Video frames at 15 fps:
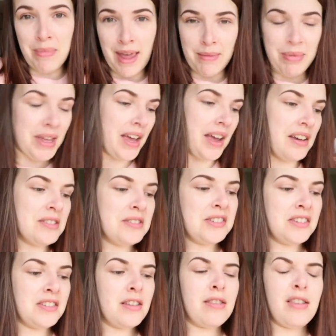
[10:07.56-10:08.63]
baby cows.
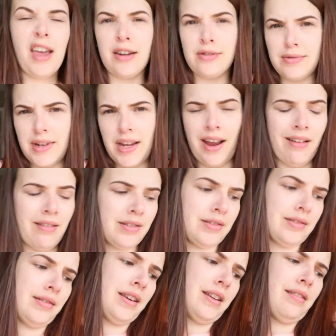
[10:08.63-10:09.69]
I think the adult
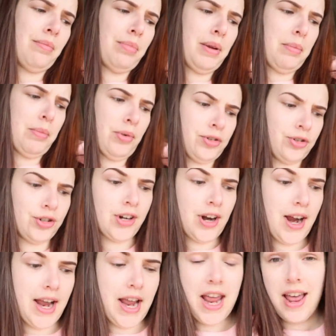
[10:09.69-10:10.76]
cows are a little bit more
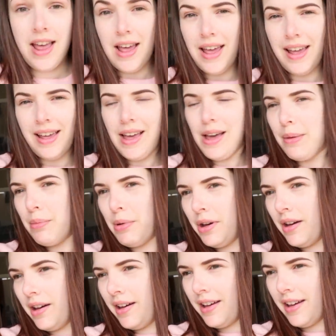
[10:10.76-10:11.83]
shy,
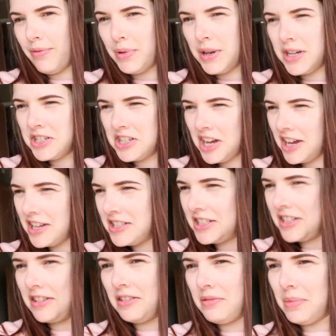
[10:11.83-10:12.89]
but I've been
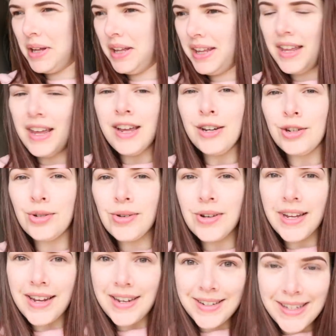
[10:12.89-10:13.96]
enticing them,
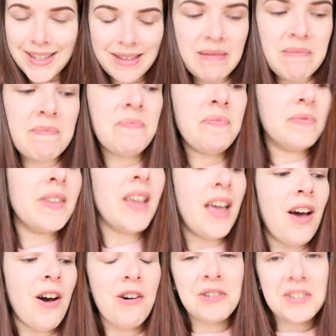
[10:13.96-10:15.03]
talking to them,
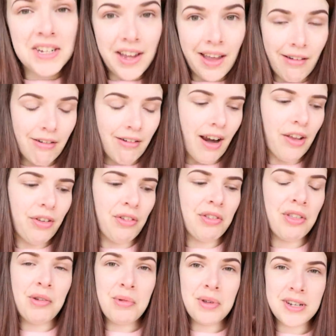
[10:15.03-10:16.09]
holding out grass
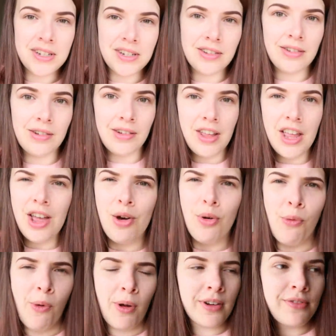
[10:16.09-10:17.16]
with them until
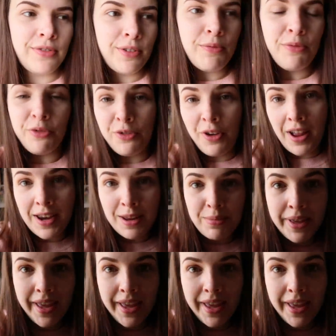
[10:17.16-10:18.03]
one of them finally